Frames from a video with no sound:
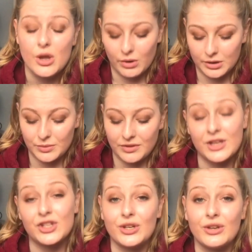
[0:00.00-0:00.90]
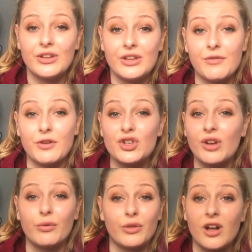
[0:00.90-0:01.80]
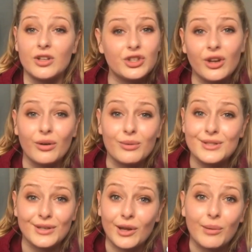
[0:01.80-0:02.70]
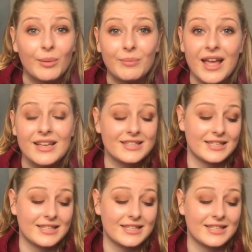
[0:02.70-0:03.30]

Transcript: Whereas with this, if you shuffle the cards, you don't know what's going to come up next.